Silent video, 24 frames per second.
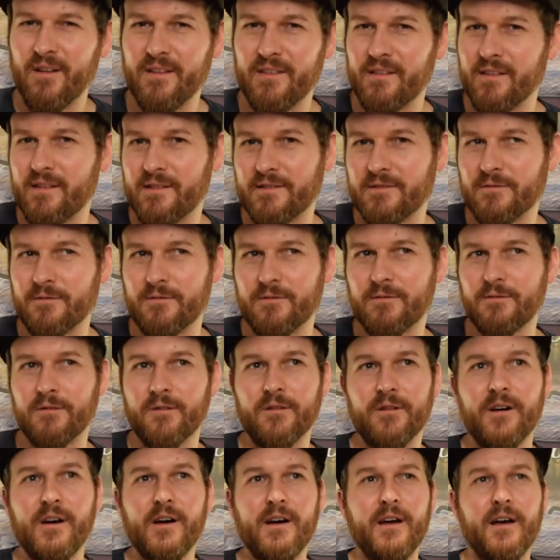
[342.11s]
I think that's so
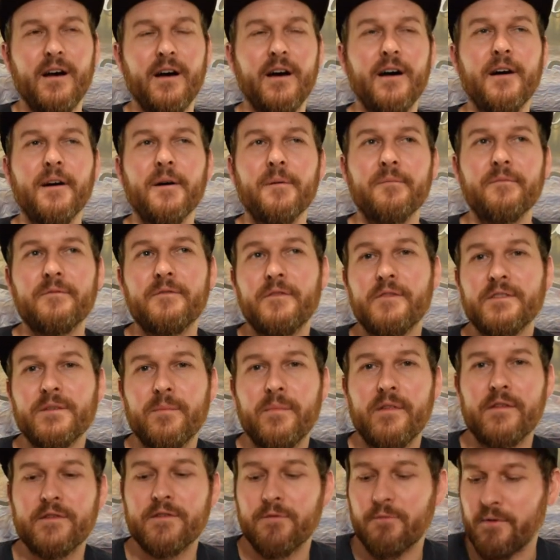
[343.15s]
cool um, for
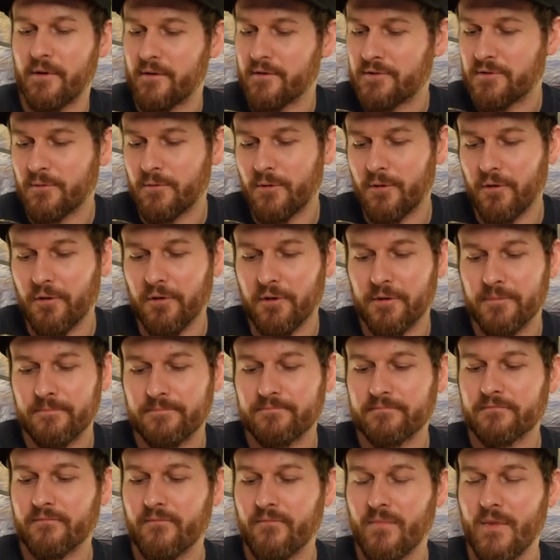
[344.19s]
something that's three years old
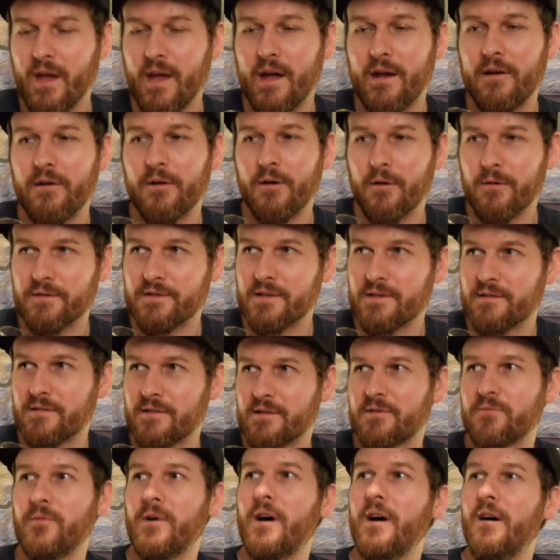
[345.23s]
and noses
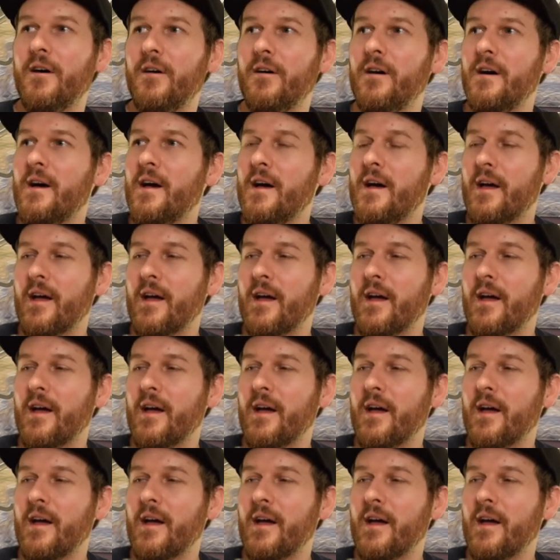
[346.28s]
this well,